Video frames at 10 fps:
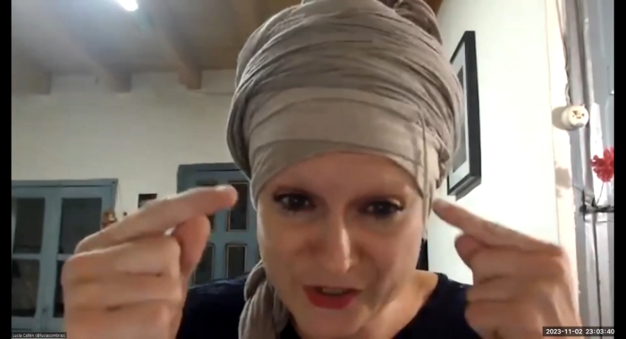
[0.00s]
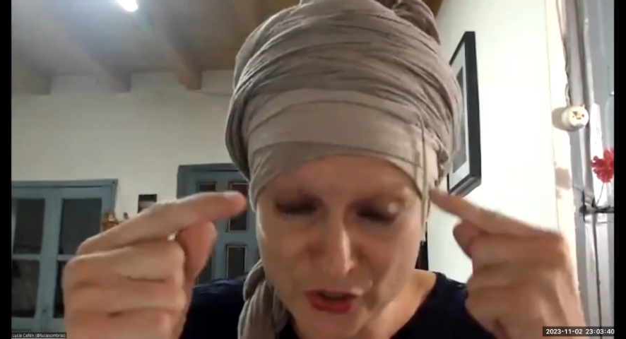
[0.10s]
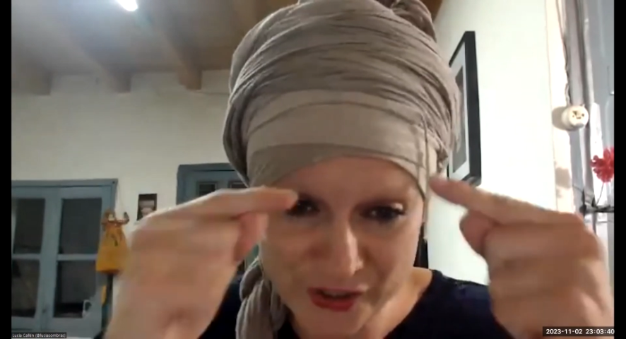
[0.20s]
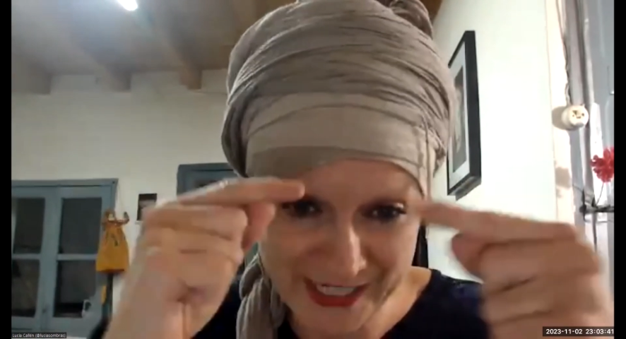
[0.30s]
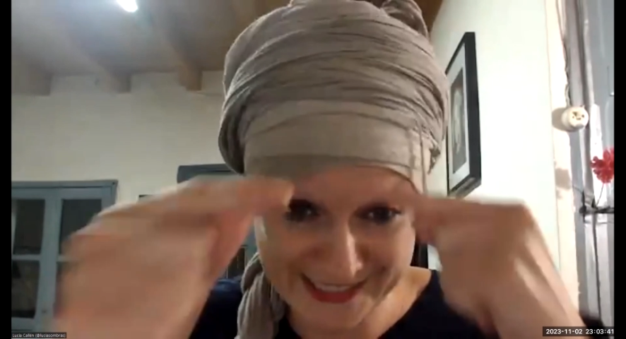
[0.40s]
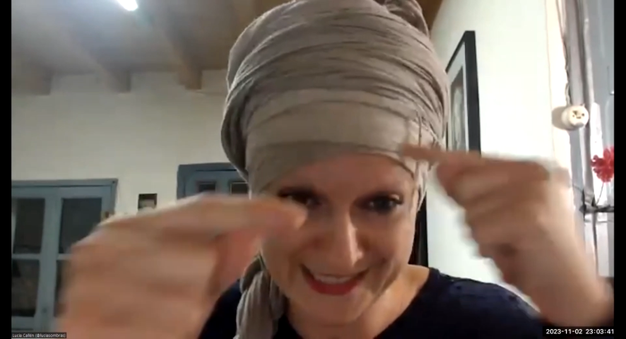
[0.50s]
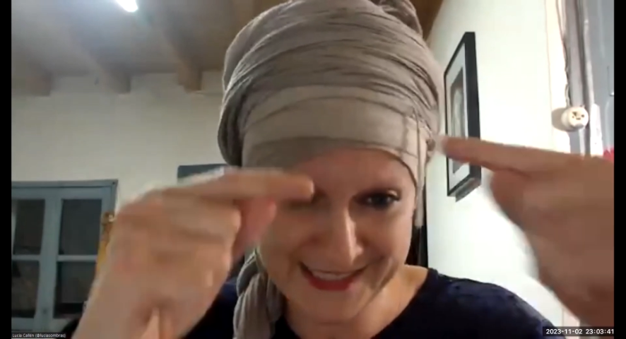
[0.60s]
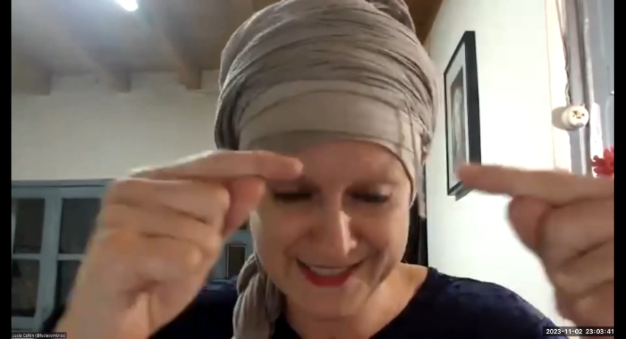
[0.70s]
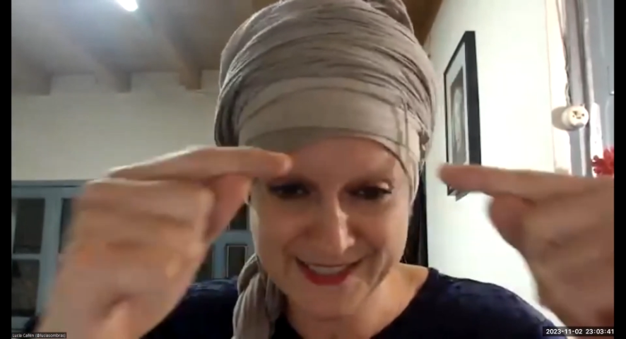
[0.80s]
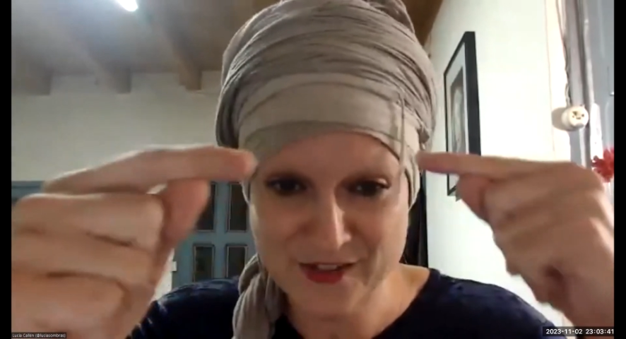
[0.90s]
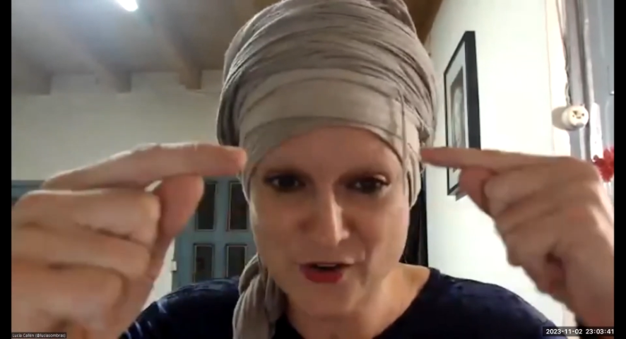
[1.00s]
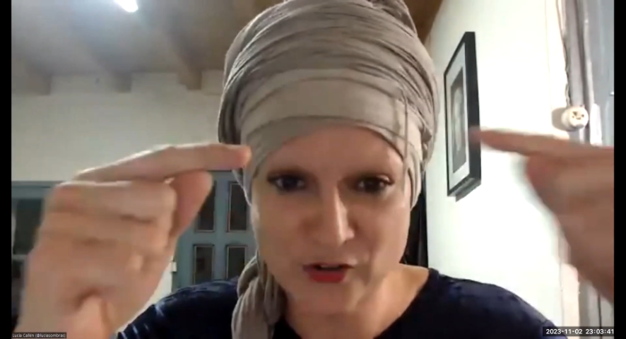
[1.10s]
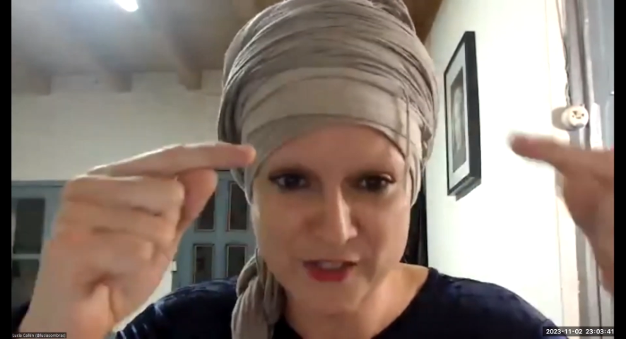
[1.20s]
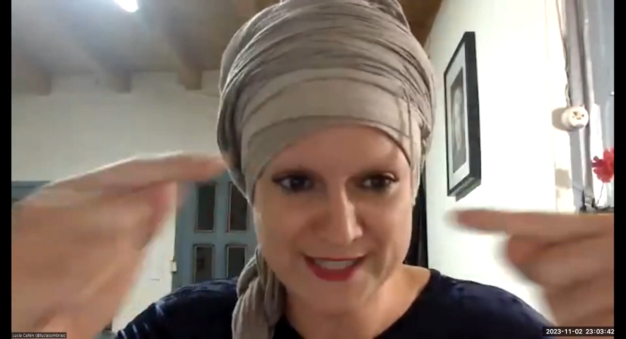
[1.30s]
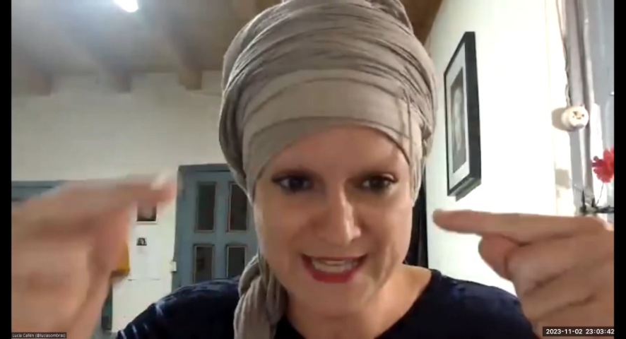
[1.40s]
connected
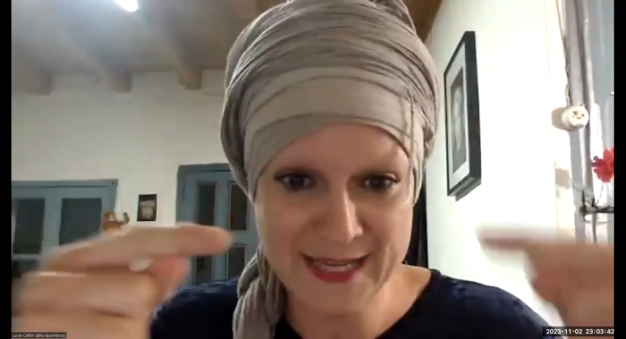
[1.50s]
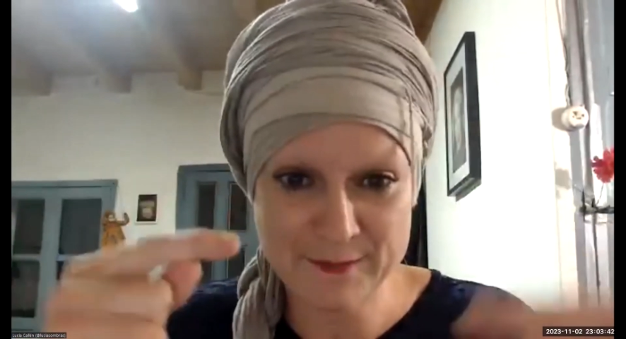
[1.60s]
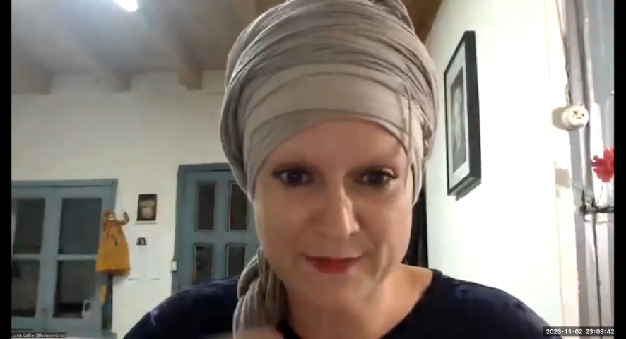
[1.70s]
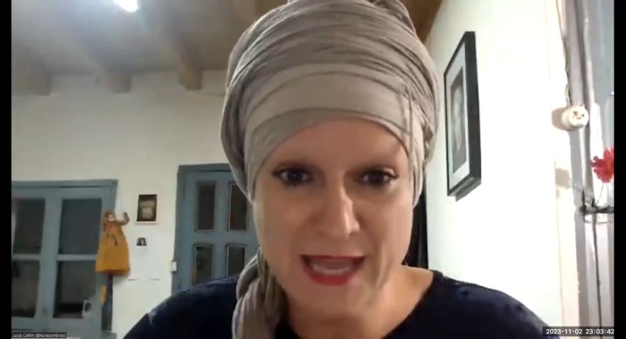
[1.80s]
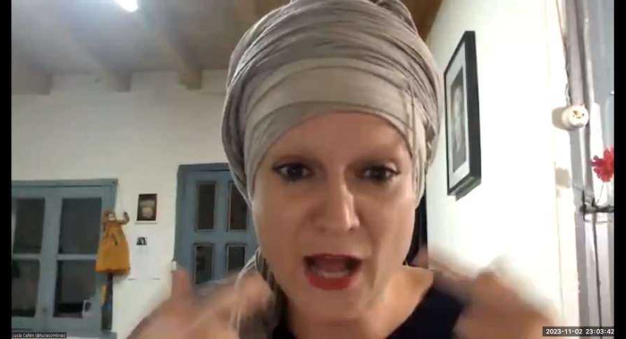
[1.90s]
all the time,